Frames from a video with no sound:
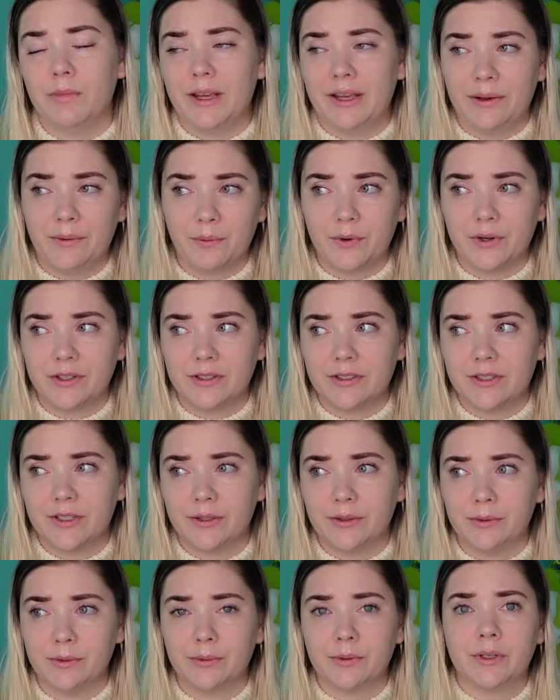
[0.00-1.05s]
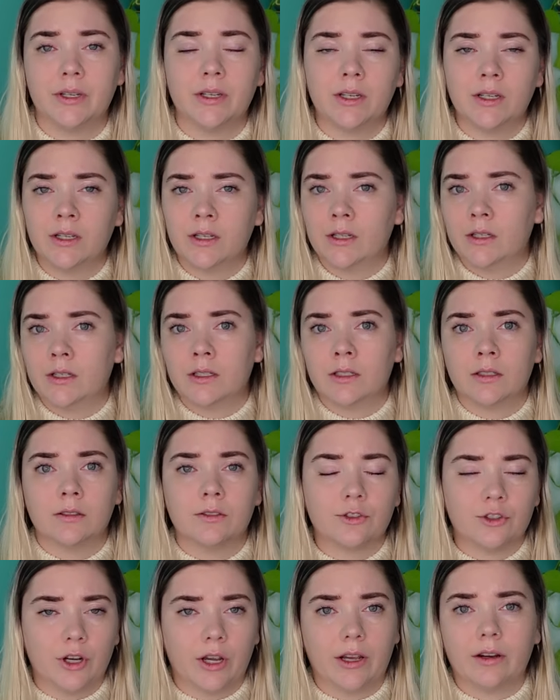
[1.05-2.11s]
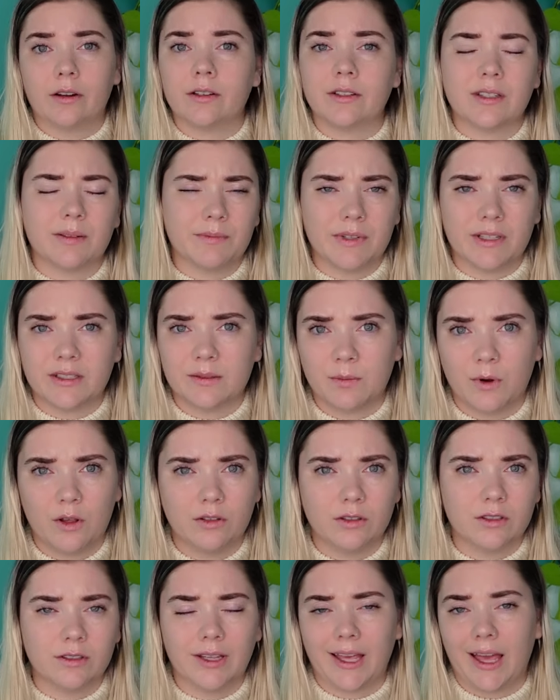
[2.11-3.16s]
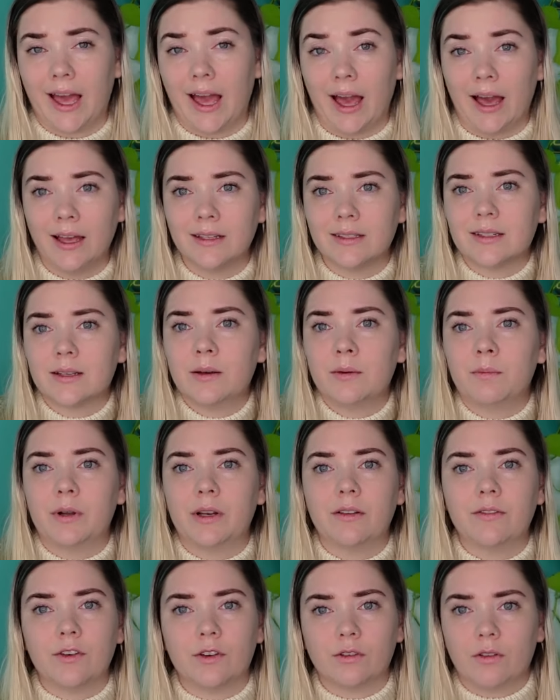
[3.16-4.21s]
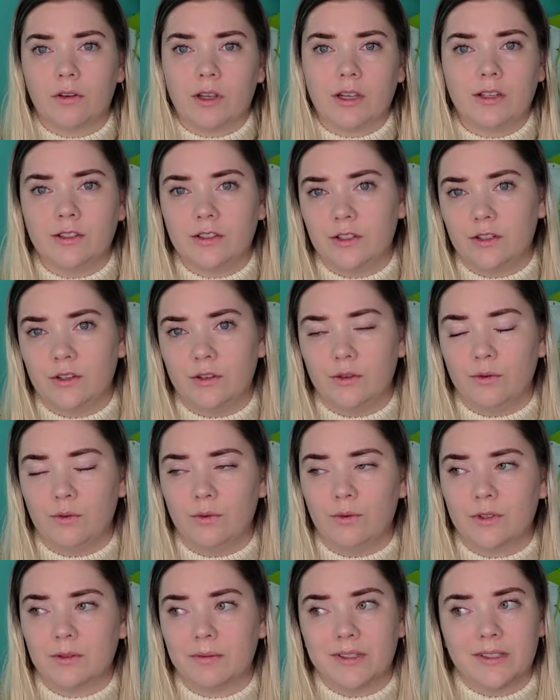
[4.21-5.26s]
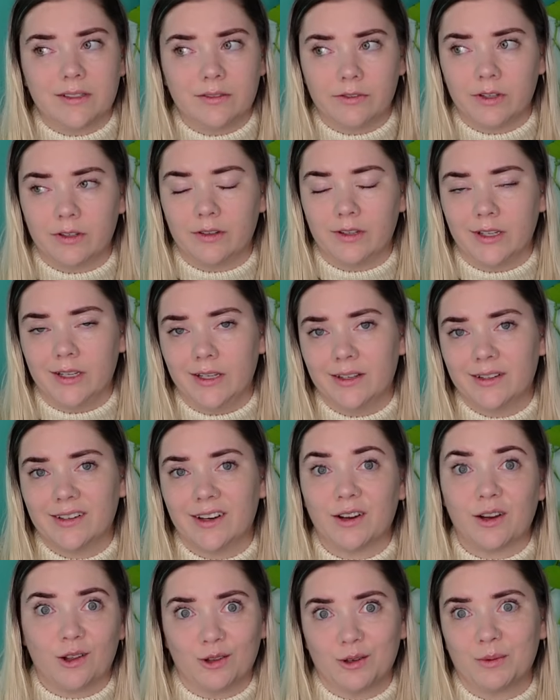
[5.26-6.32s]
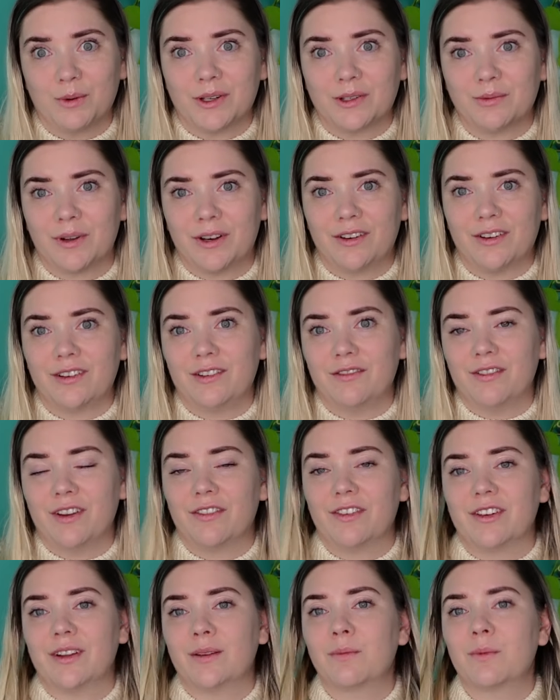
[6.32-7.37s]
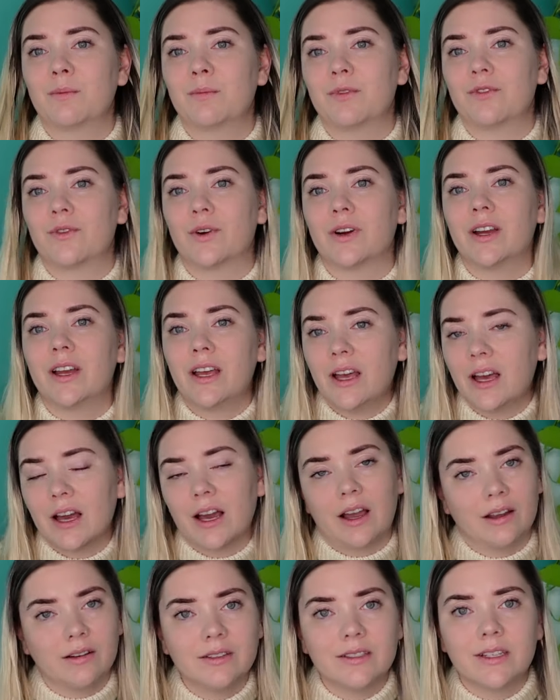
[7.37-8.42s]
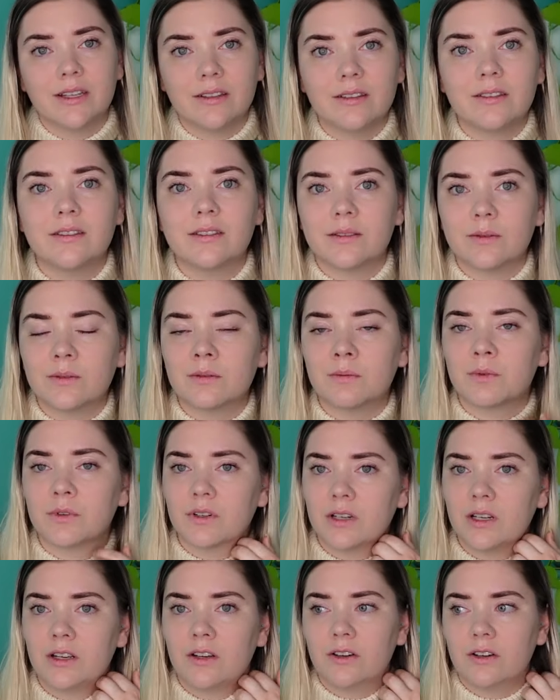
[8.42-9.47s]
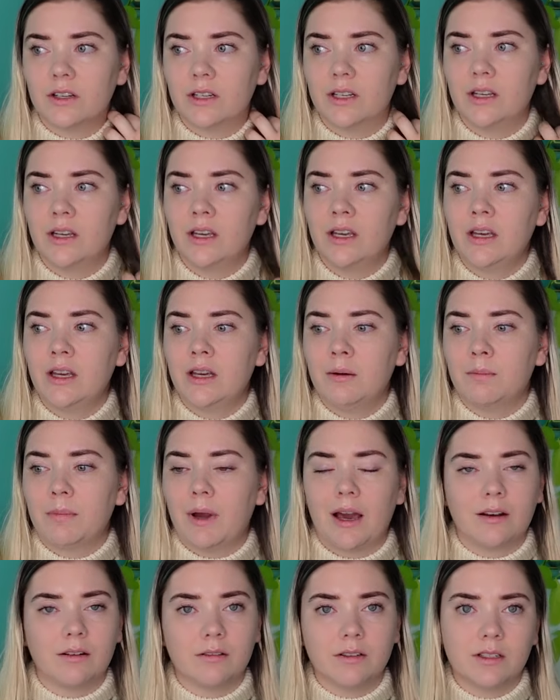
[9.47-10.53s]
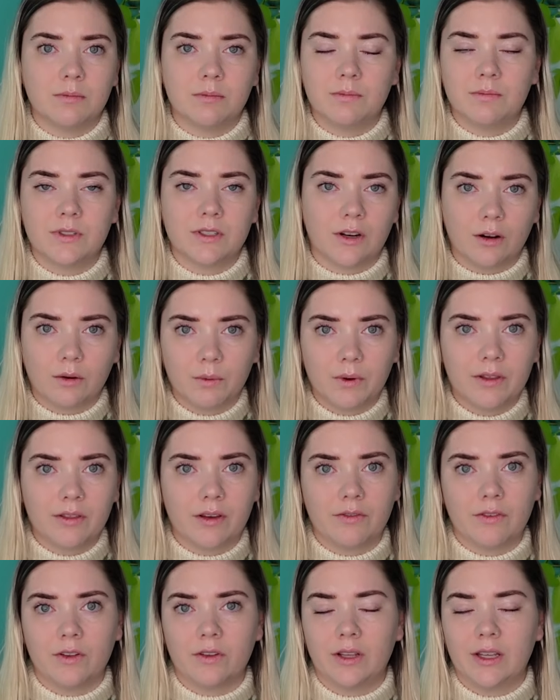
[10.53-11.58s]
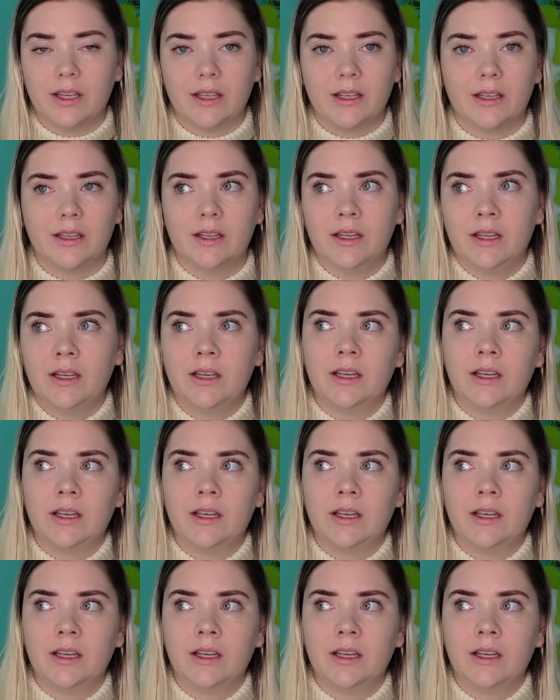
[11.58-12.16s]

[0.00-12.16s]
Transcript: may want to try it on something smaller like a hat, but if you're looking to do specifically a color work sweater and you've never done one before, I'd say that this is a pretty good pattern to start with. I felt like it